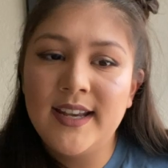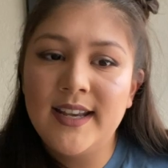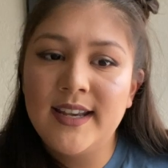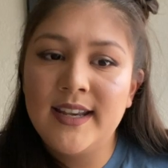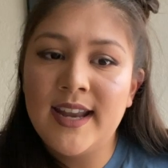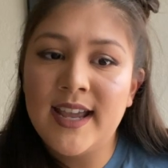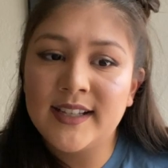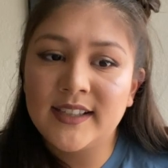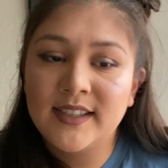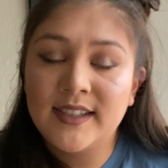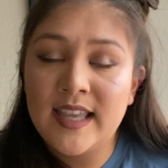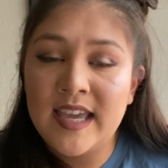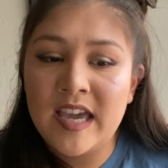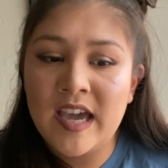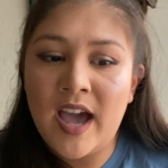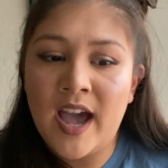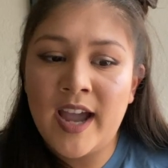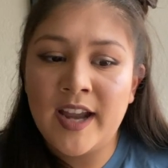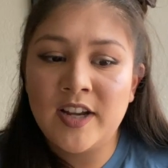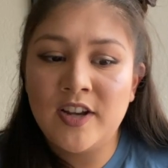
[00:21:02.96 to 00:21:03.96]
next
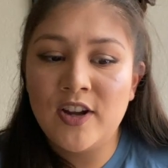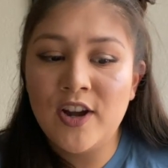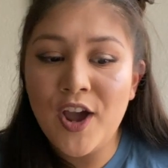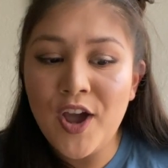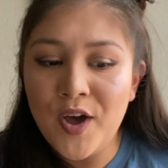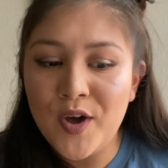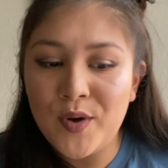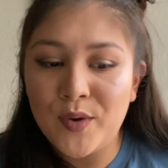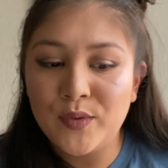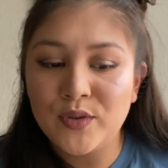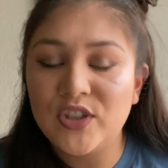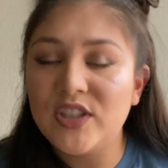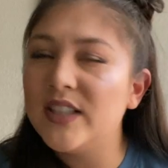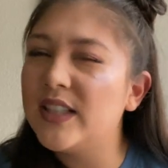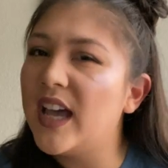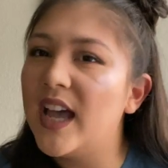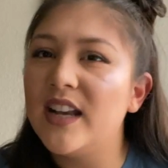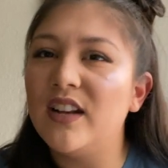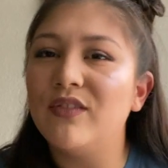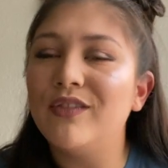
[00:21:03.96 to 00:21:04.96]
thing I know,
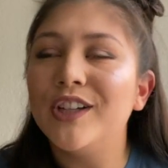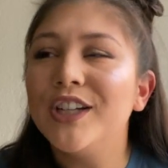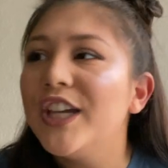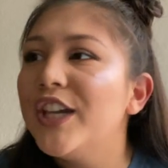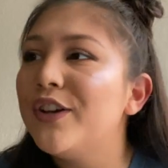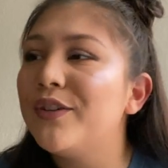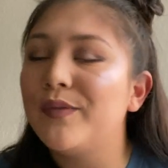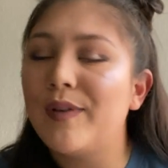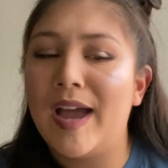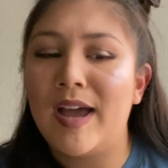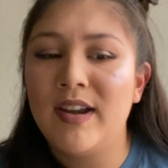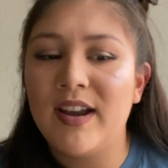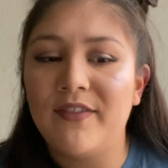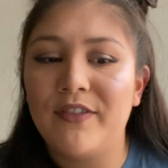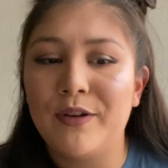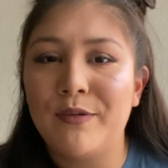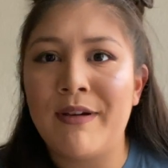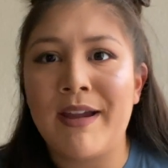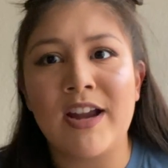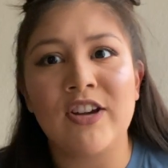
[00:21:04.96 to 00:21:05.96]
she's kind of looking around
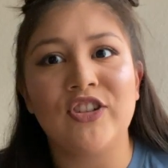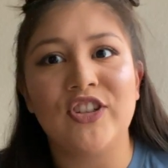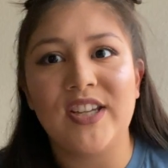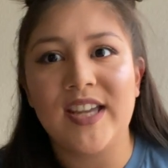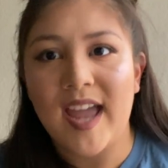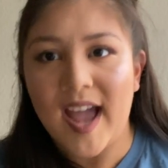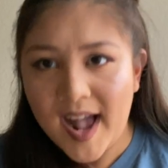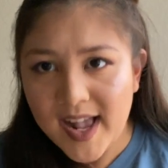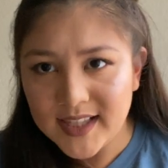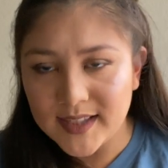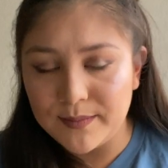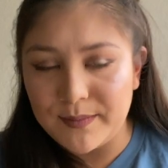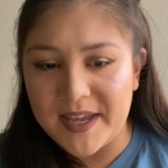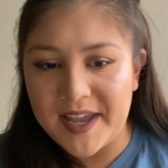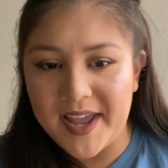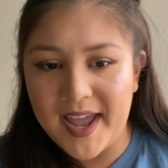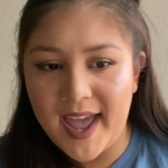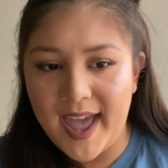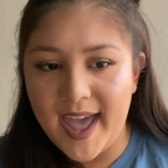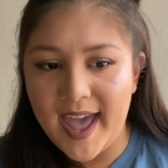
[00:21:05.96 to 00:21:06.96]
everywhere, and she asked
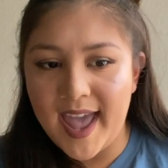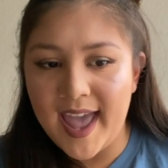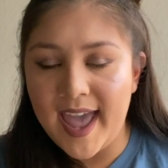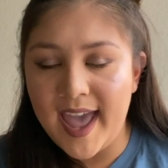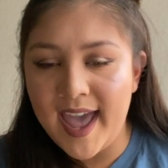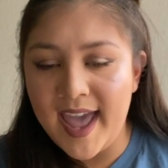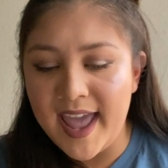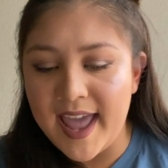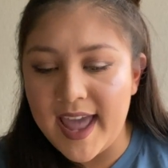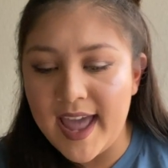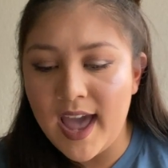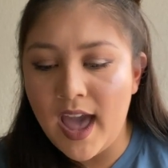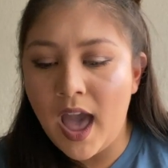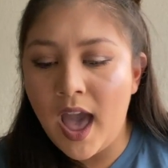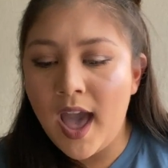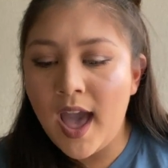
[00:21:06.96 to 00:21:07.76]
me, hey,